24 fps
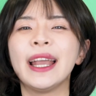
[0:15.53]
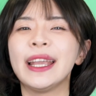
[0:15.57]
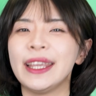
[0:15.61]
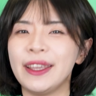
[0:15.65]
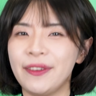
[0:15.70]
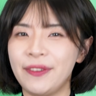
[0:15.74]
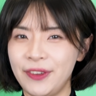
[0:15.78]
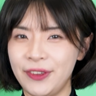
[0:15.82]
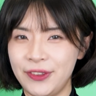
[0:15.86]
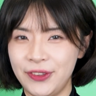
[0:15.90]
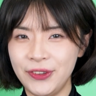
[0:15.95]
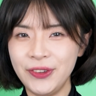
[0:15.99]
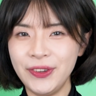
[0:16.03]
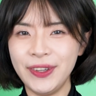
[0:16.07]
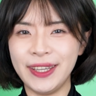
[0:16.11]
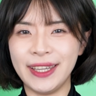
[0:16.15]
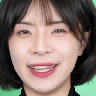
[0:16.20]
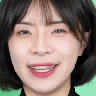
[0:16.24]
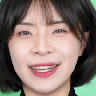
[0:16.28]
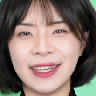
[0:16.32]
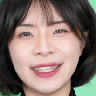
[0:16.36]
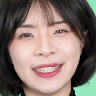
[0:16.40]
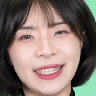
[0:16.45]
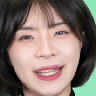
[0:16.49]
If you're new
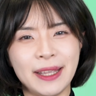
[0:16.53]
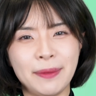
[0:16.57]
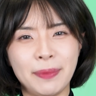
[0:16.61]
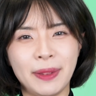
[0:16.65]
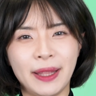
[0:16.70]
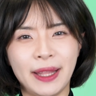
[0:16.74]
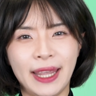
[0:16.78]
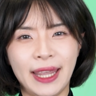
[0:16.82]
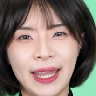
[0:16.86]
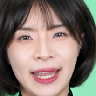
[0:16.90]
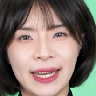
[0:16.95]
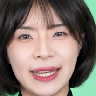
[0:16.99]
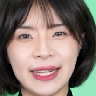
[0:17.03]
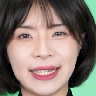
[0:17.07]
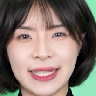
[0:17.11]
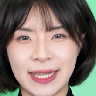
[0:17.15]
here, simply hit the